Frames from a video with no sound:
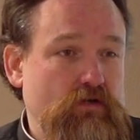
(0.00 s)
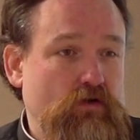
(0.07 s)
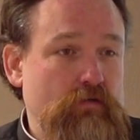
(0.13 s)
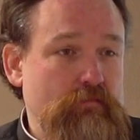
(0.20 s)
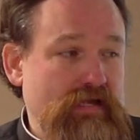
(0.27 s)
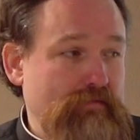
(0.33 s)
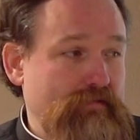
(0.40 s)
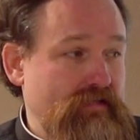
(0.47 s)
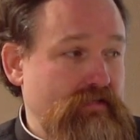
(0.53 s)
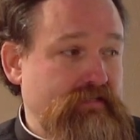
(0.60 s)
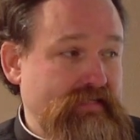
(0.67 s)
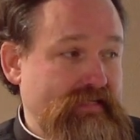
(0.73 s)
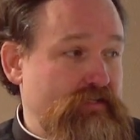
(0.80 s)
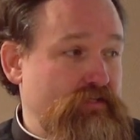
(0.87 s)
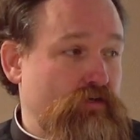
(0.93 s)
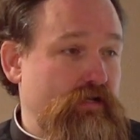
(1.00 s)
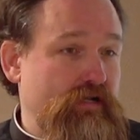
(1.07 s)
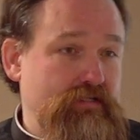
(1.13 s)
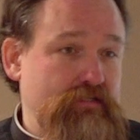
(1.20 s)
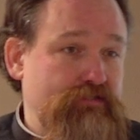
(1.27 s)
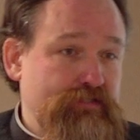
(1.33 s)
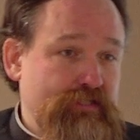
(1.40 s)
Or maybe the
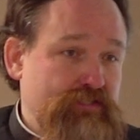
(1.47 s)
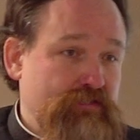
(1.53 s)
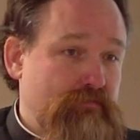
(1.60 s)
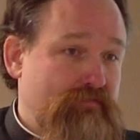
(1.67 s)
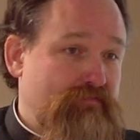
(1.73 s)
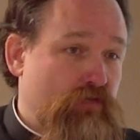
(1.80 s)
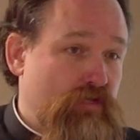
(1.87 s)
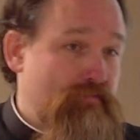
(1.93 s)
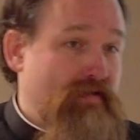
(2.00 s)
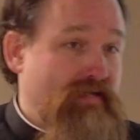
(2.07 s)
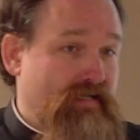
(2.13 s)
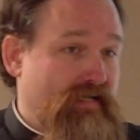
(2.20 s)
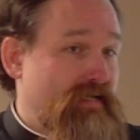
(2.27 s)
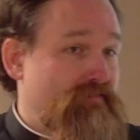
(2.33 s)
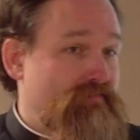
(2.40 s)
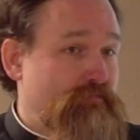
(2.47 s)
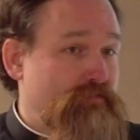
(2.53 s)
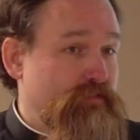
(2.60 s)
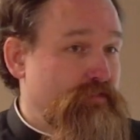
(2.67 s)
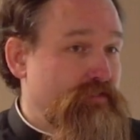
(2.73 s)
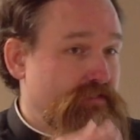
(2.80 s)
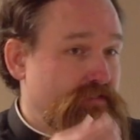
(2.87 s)
Diodore, the tradition before him, had gotten from
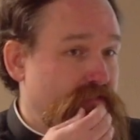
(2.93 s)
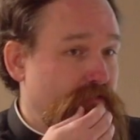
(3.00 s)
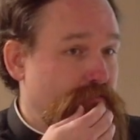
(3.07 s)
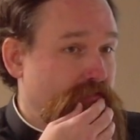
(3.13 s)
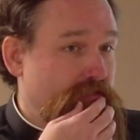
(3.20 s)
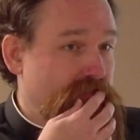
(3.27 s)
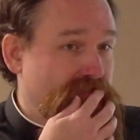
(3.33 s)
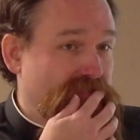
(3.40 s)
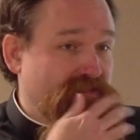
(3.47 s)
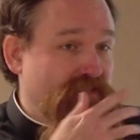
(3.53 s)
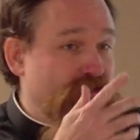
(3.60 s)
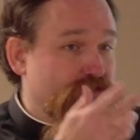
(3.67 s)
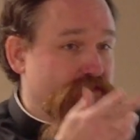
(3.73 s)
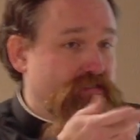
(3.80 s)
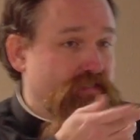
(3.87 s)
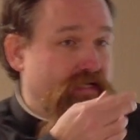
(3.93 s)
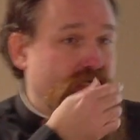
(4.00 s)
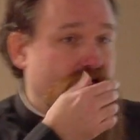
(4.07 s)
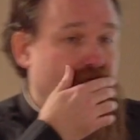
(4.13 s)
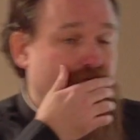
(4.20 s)
Jewish interpreters. It's interesting.